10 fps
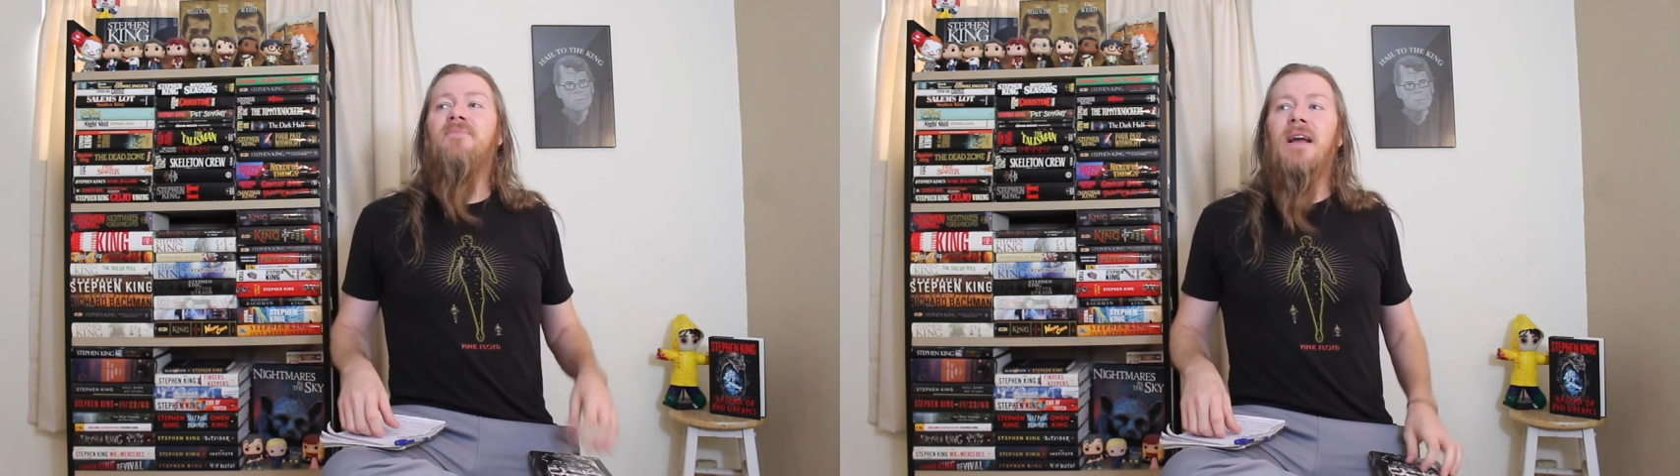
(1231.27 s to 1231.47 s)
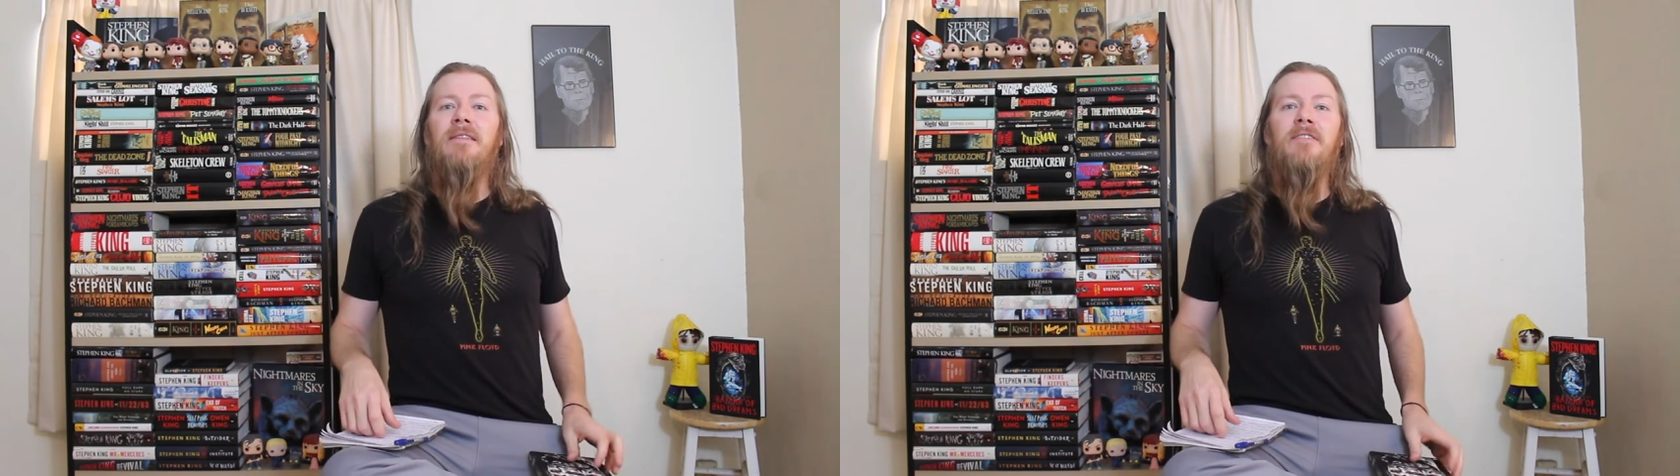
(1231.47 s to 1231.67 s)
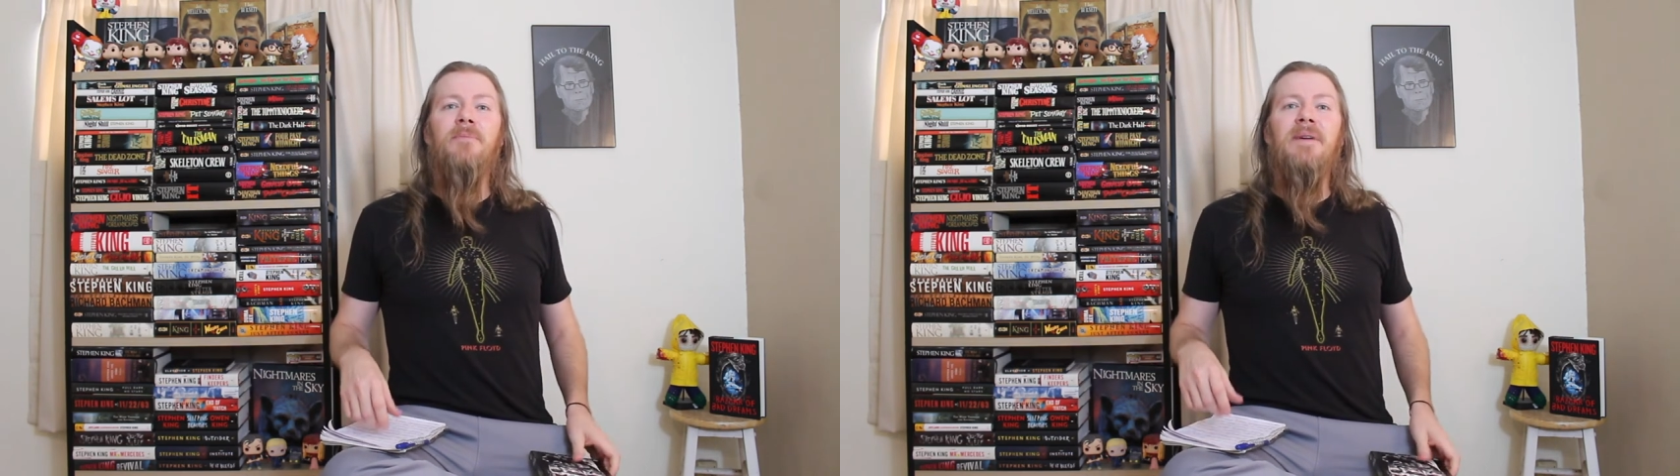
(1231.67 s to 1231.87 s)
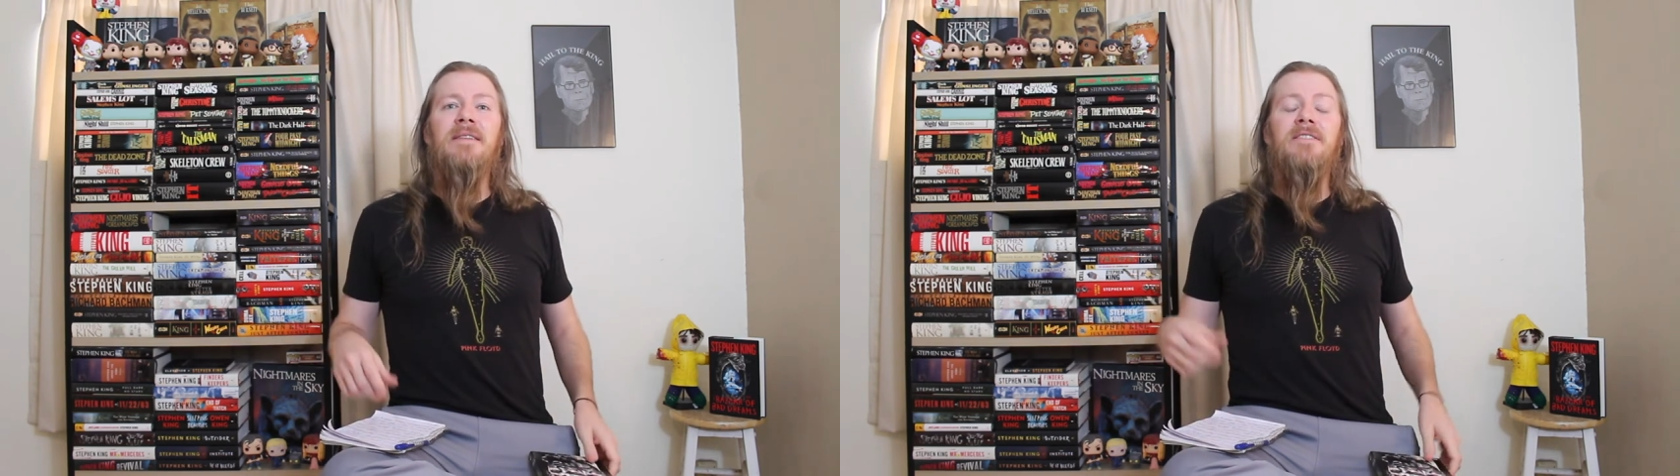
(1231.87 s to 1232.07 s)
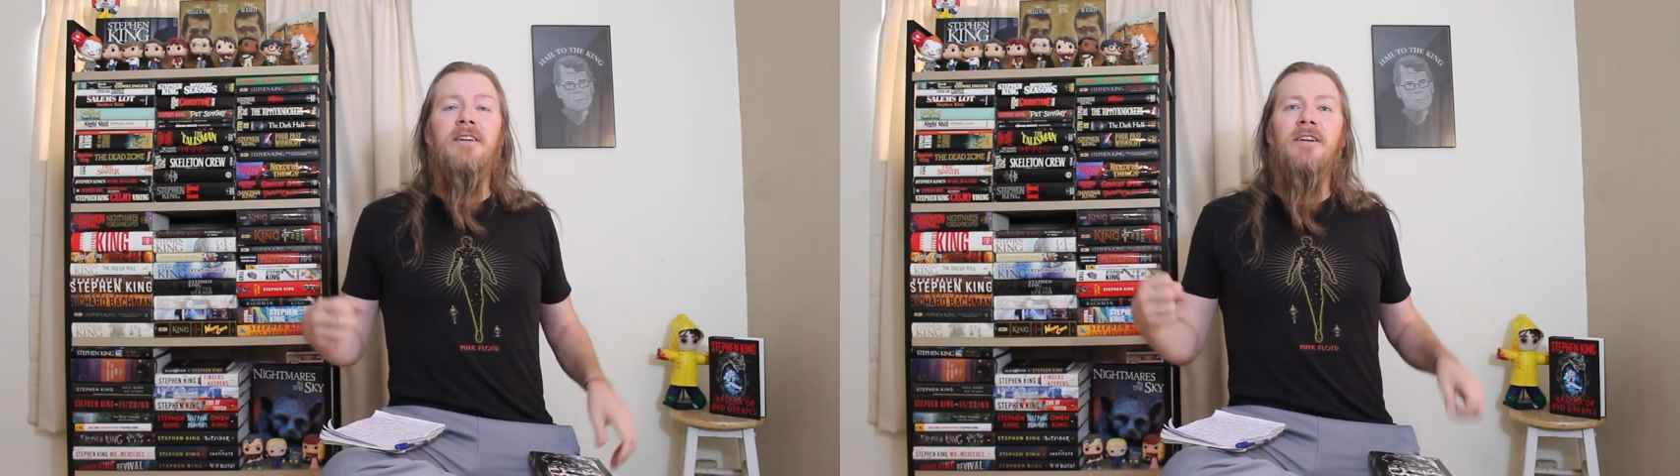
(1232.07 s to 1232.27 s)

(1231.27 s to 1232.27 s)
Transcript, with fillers: a little bit, you